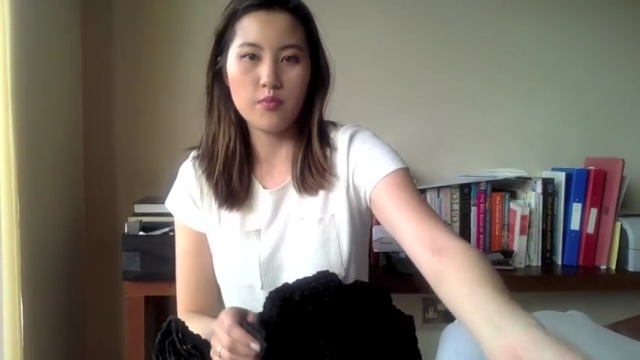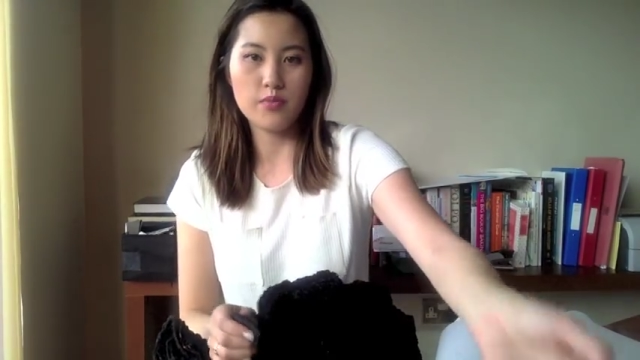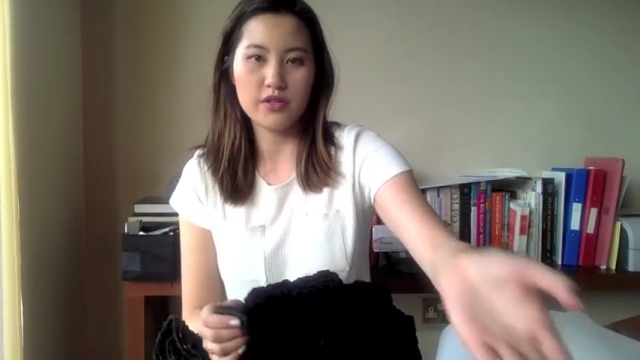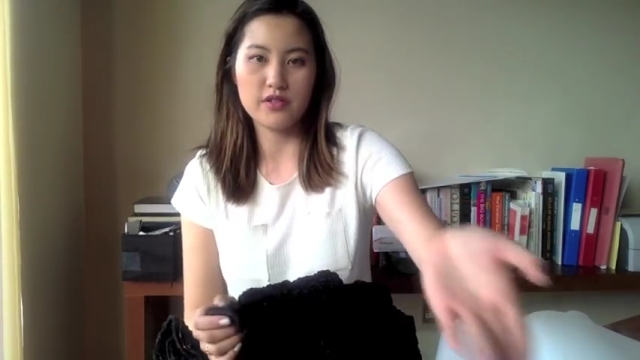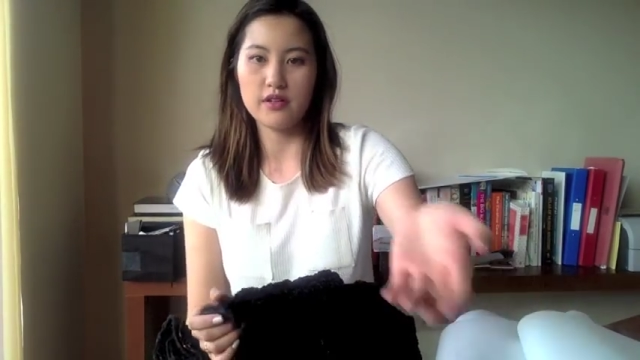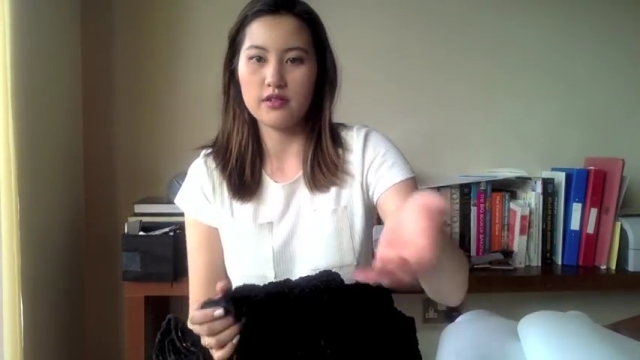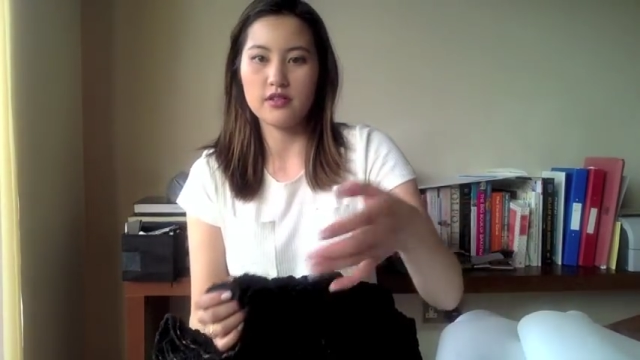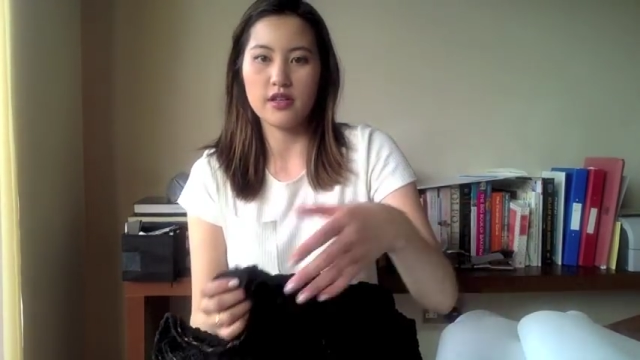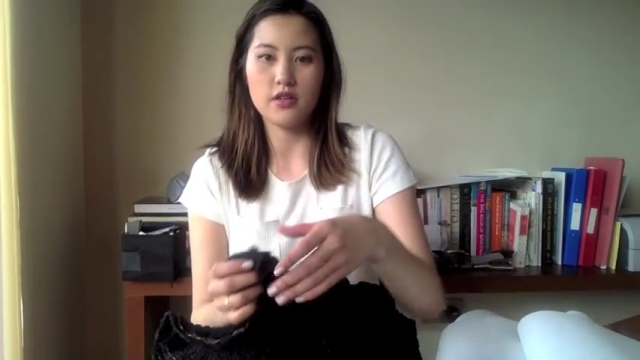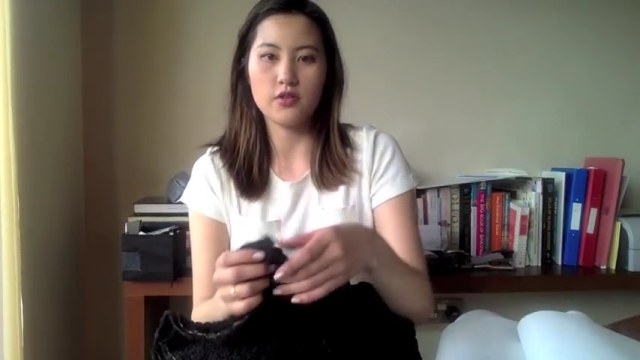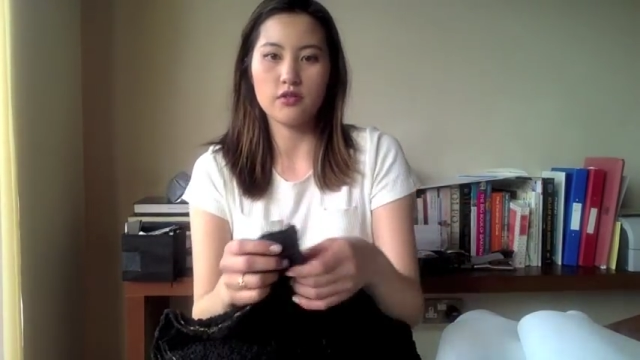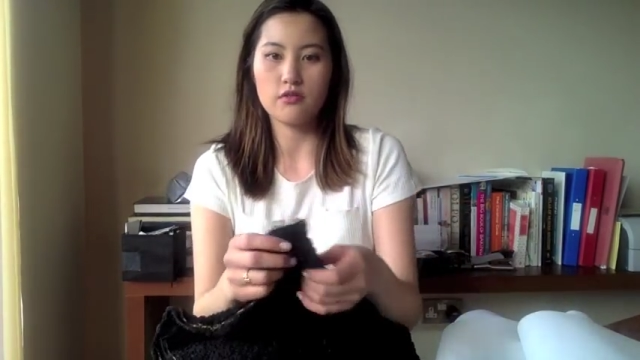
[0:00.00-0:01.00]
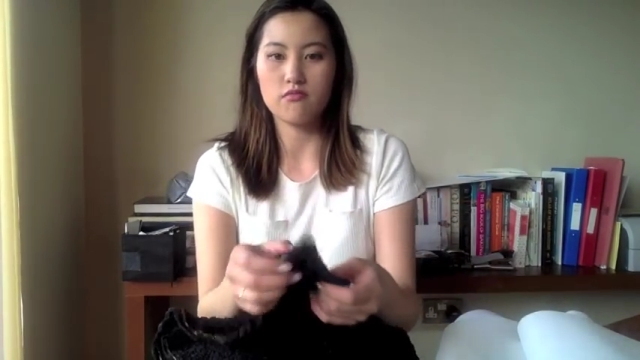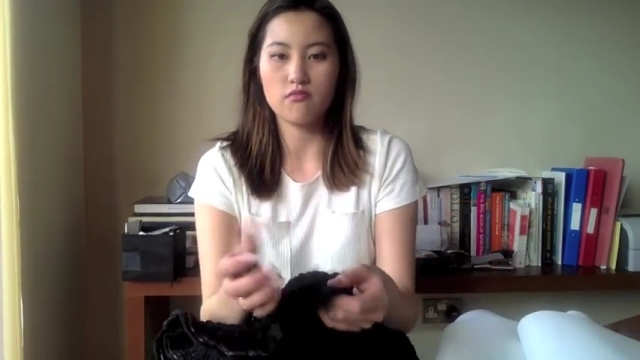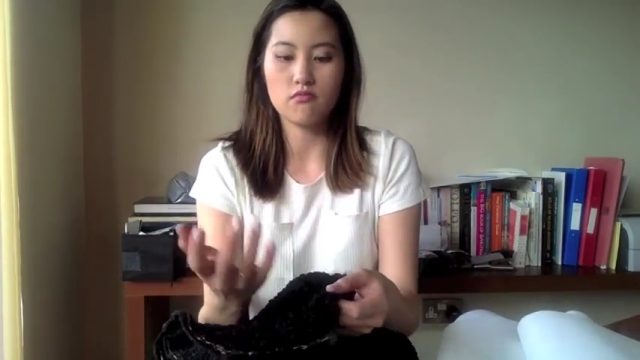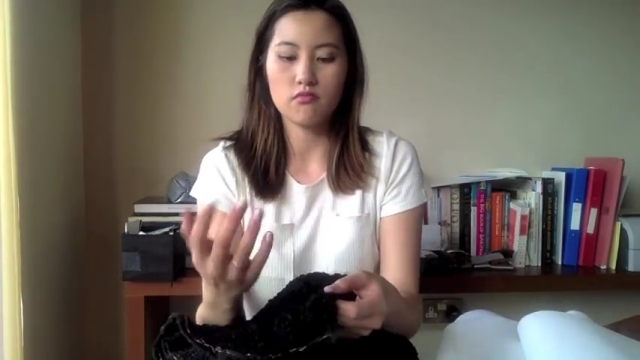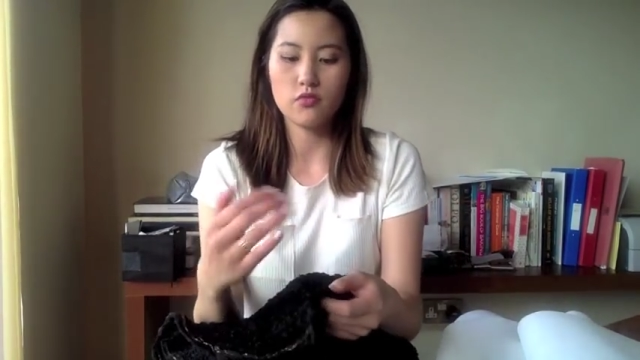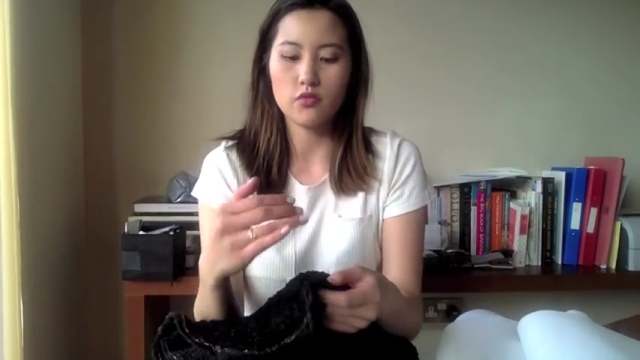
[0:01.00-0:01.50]
percent that you
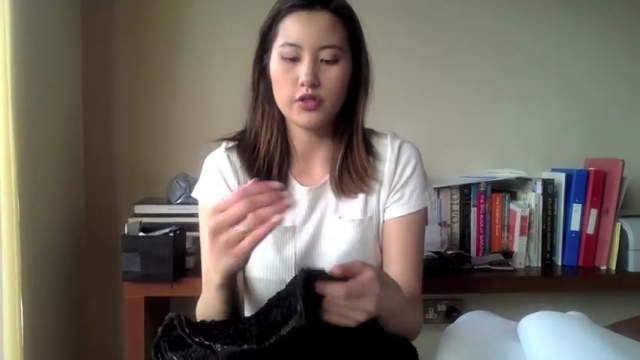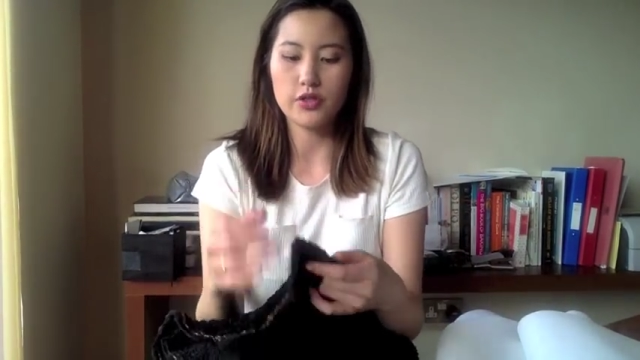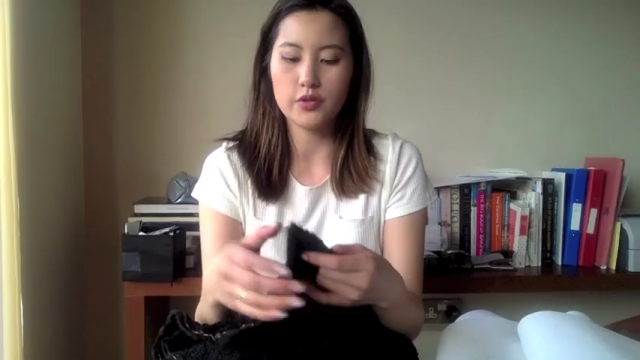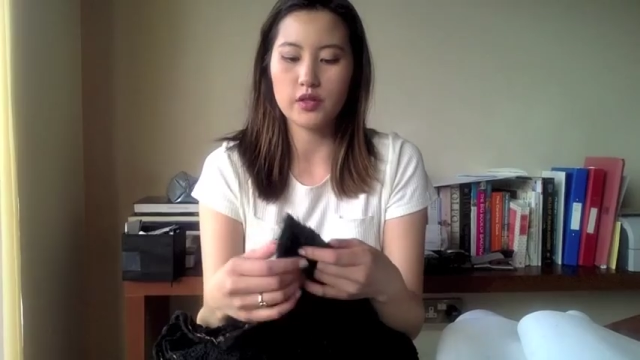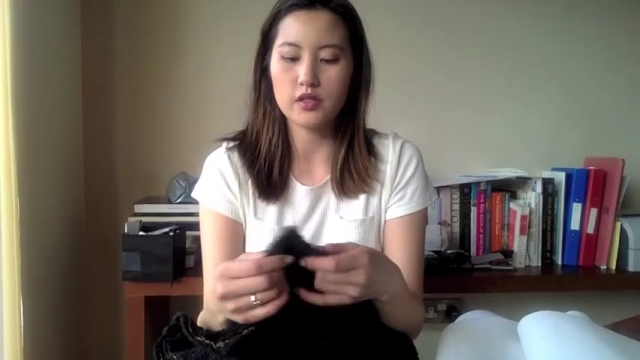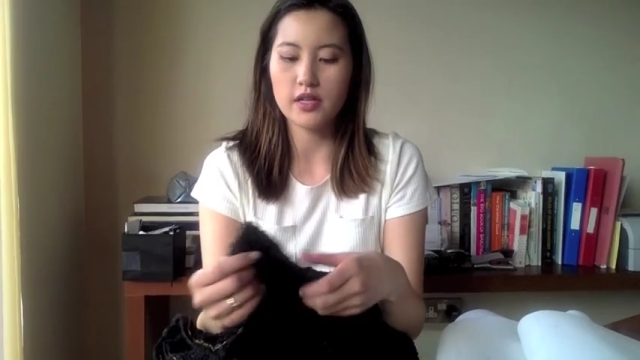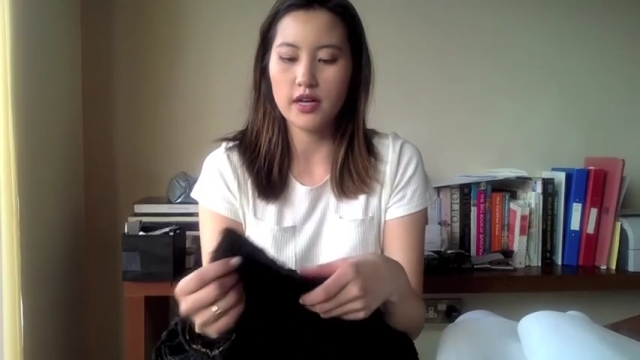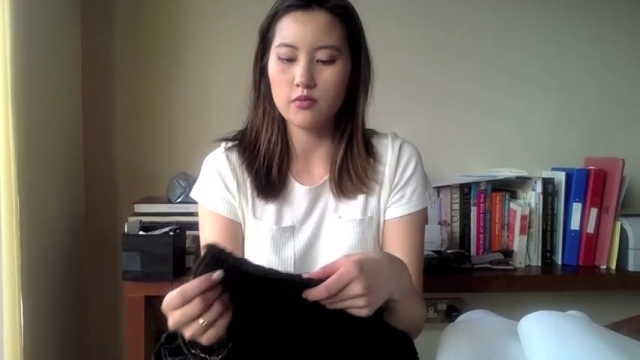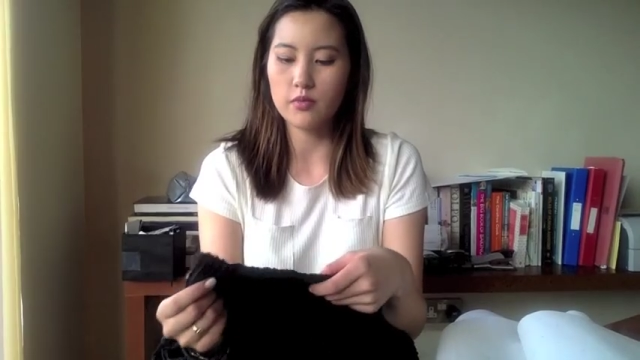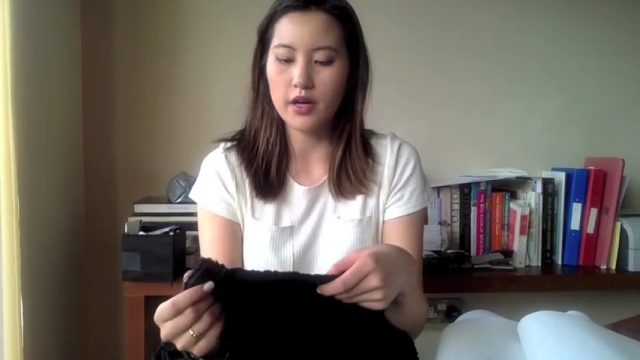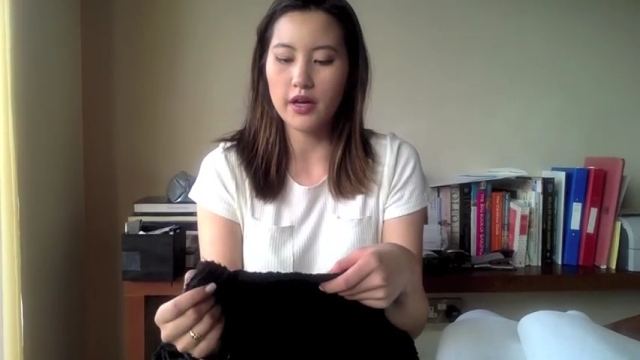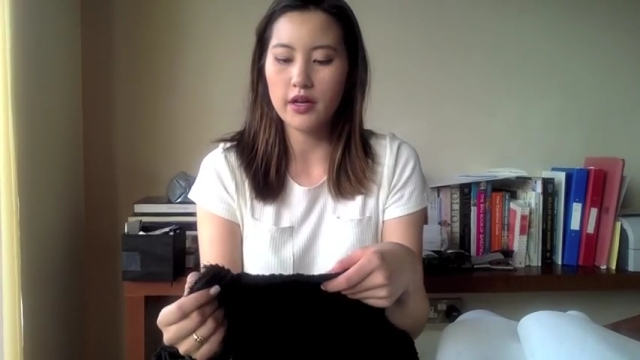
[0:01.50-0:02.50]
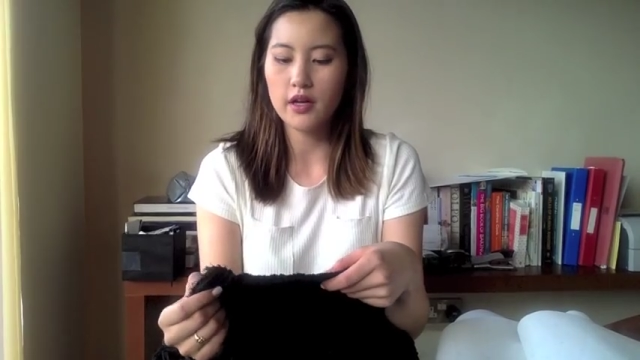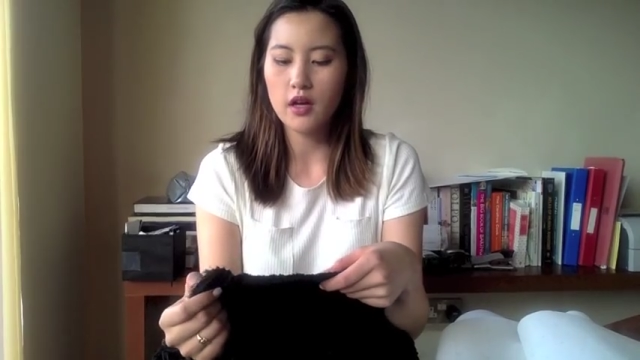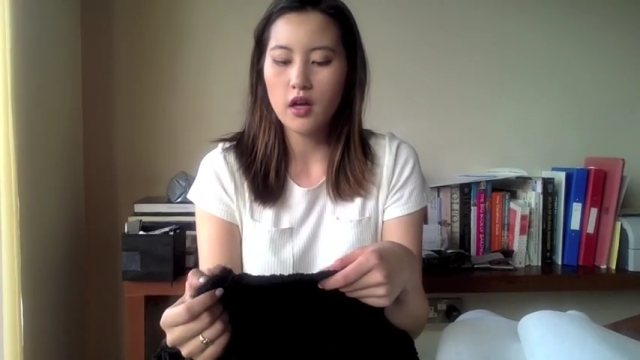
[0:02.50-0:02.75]
can reduce it down by.